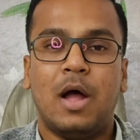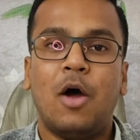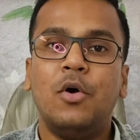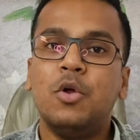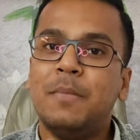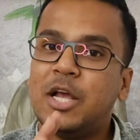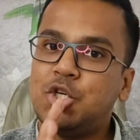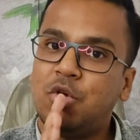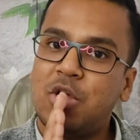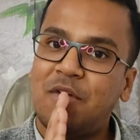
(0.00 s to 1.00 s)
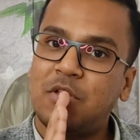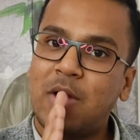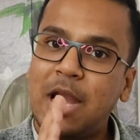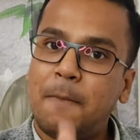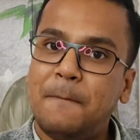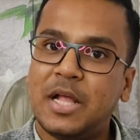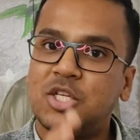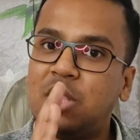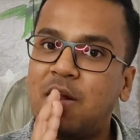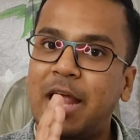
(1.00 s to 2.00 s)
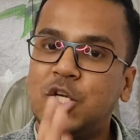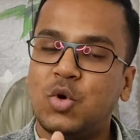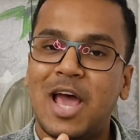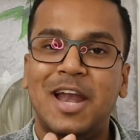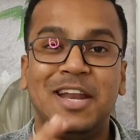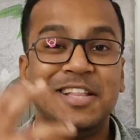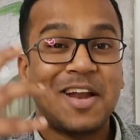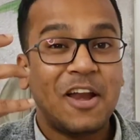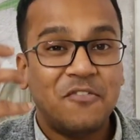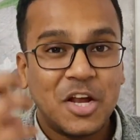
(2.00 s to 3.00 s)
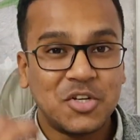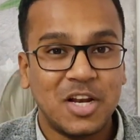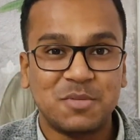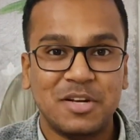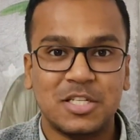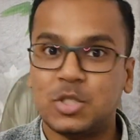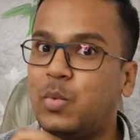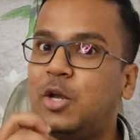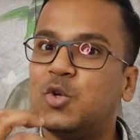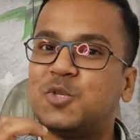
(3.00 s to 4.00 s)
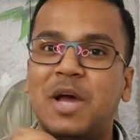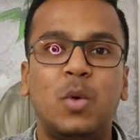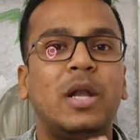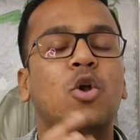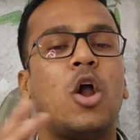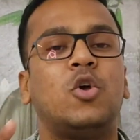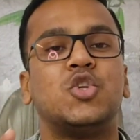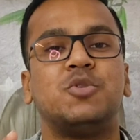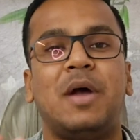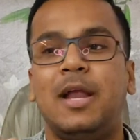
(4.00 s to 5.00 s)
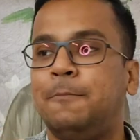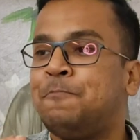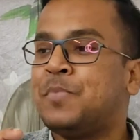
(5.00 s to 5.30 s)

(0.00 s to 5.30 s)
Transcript: How do you make sure you have the right pitch, the right tonality, the right facial expressions, when to smile, when not to smile?